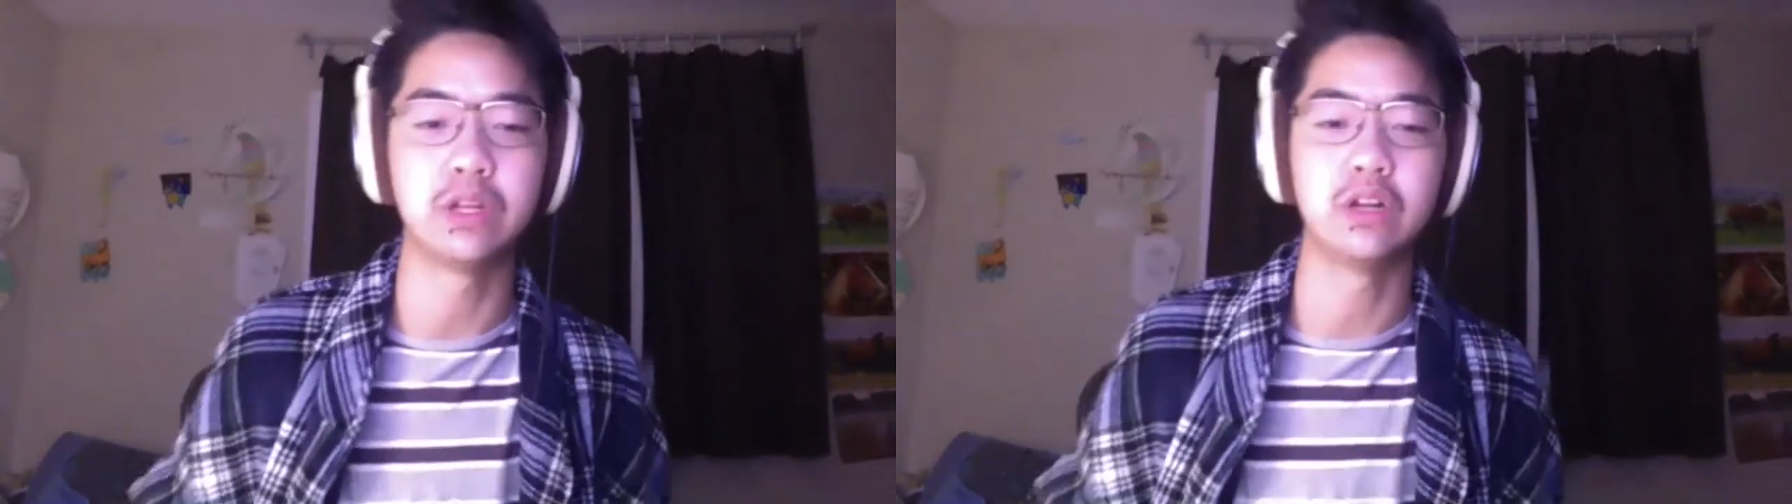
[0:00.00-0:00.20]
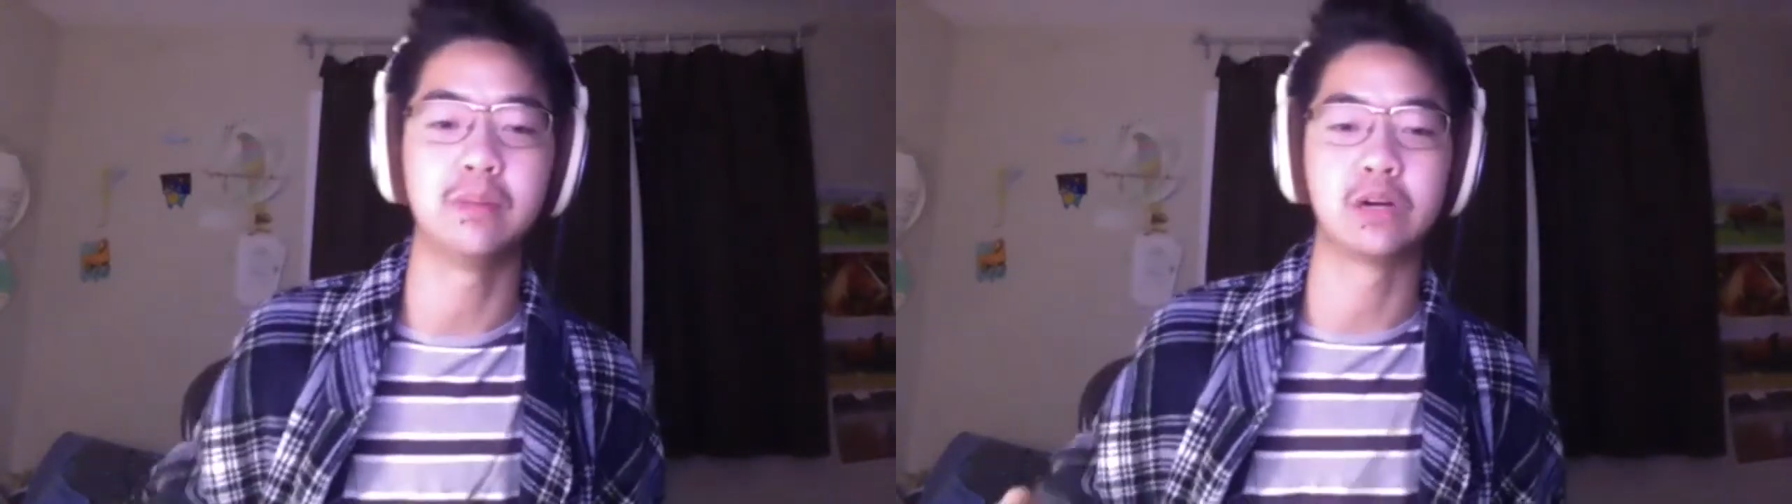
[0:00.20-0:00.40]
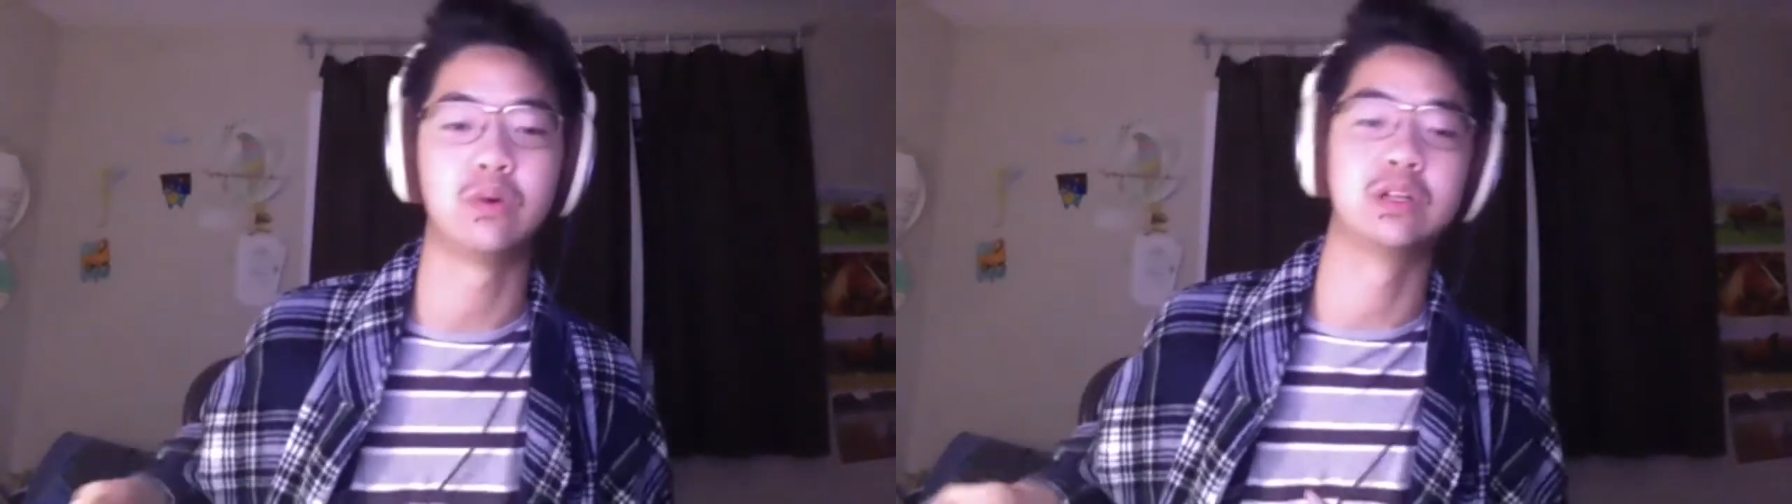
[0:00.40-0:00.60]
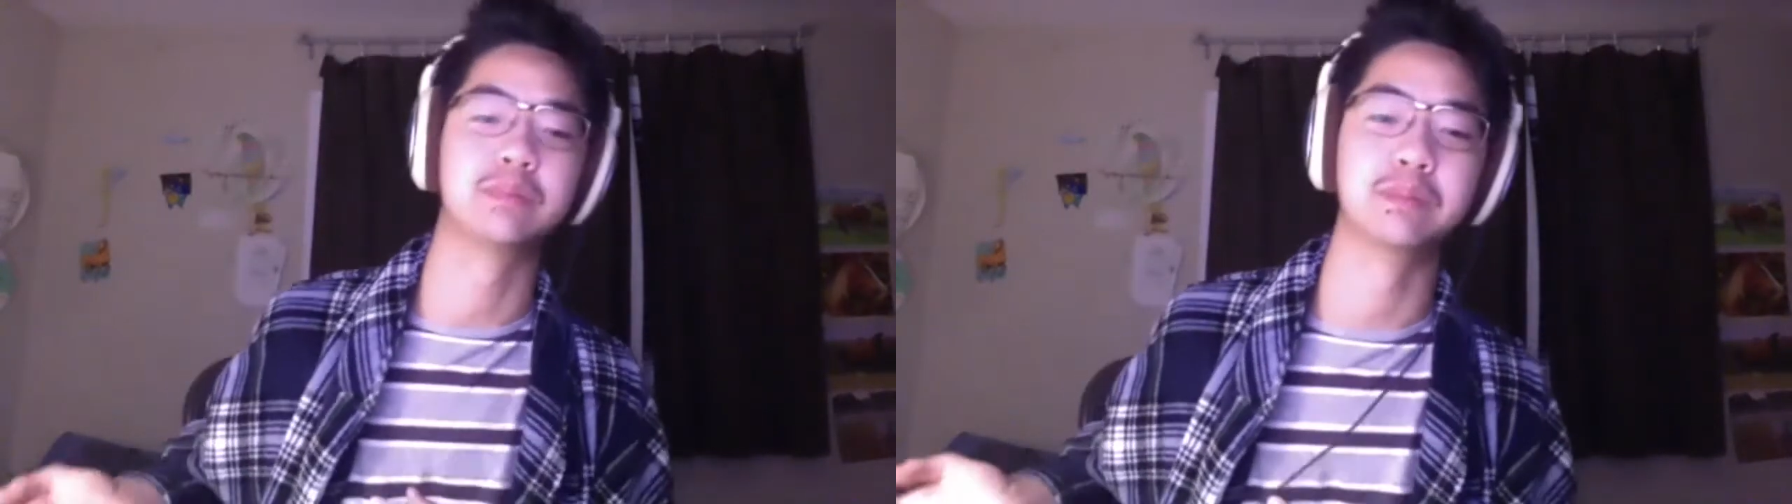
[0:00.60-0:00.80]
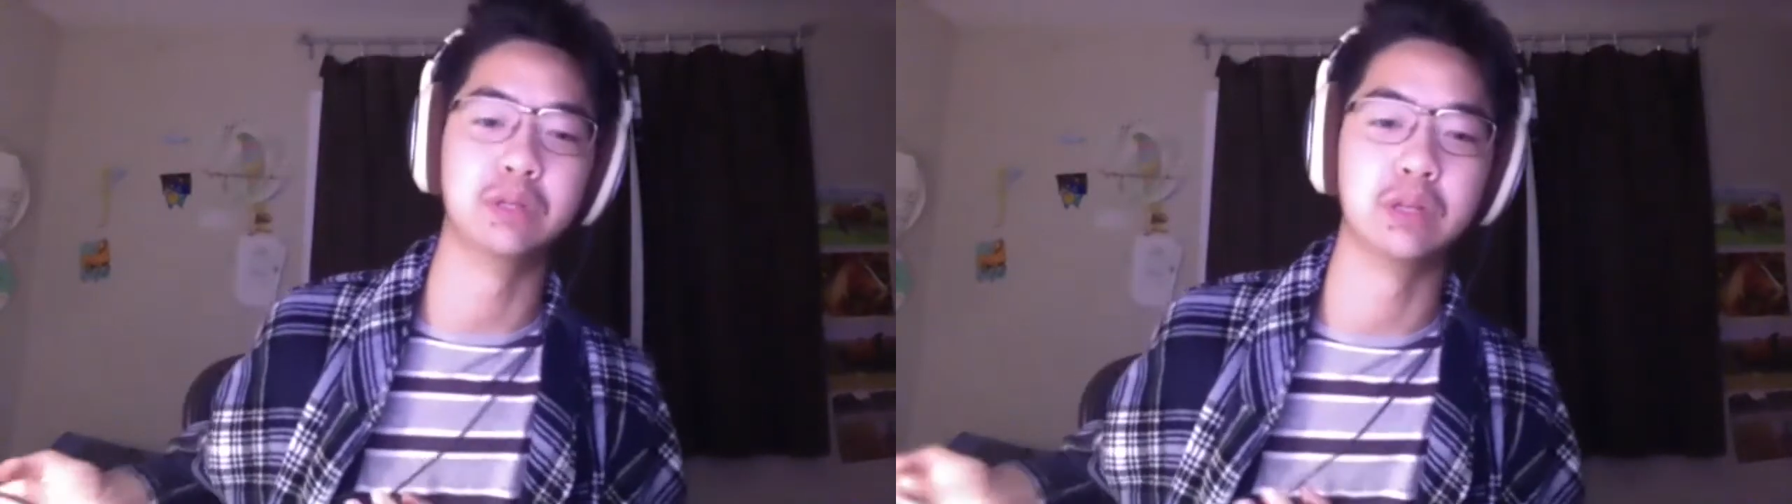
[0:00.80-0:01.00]
send out
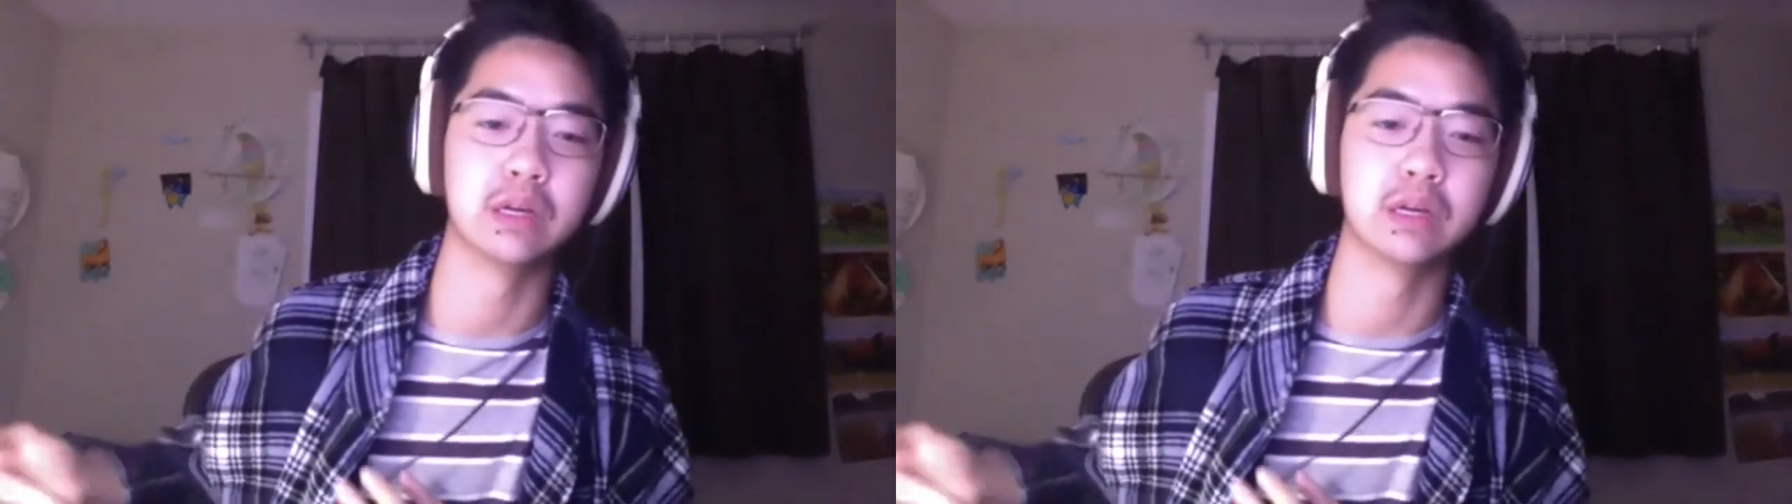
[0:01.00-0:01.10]
bits,